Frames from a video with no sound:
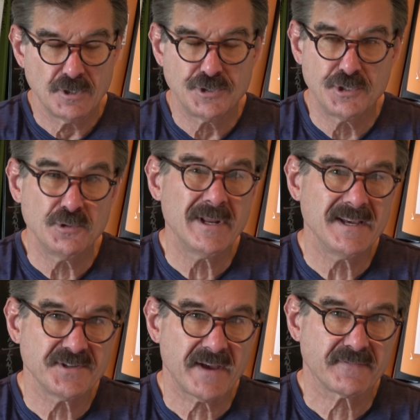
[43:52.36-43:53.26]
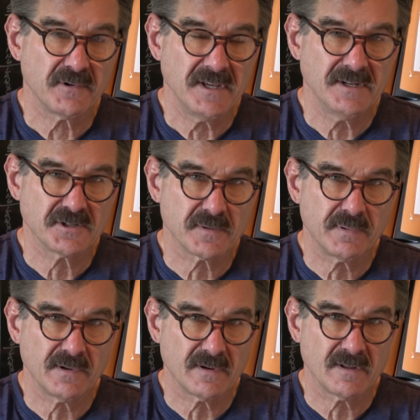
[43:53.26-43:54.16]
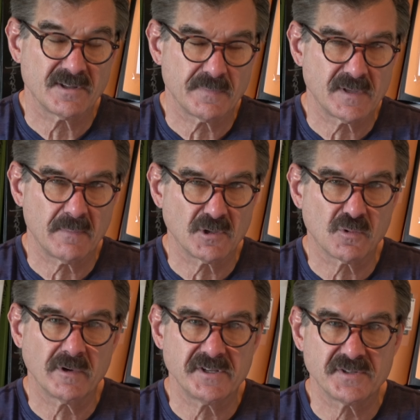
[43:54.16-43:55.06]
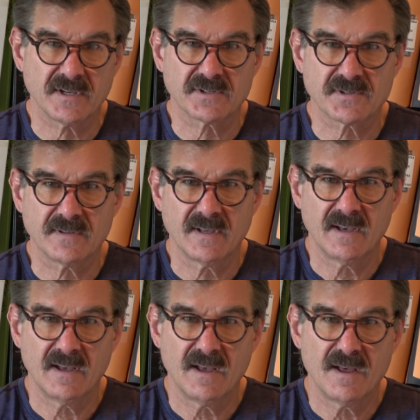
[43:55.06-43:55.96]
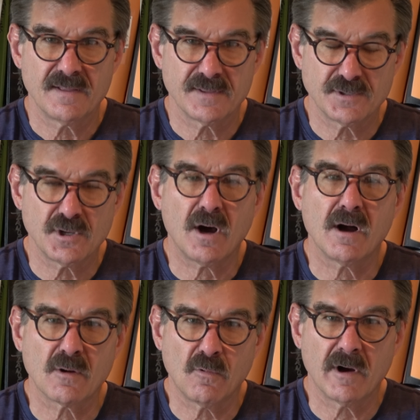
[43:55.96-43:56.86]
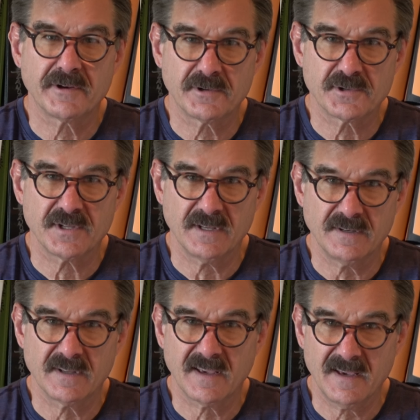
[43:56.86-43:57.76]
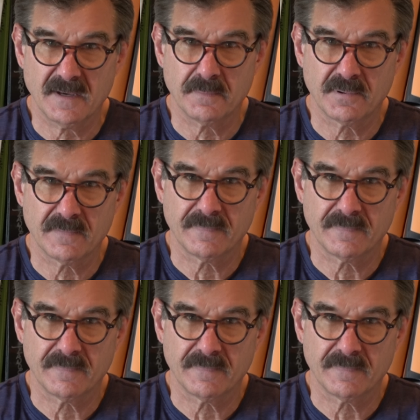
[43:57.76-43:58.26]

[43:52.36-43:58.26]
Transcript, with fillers: 2 days after he disappeared, on September 26th, the dog wanders into camp.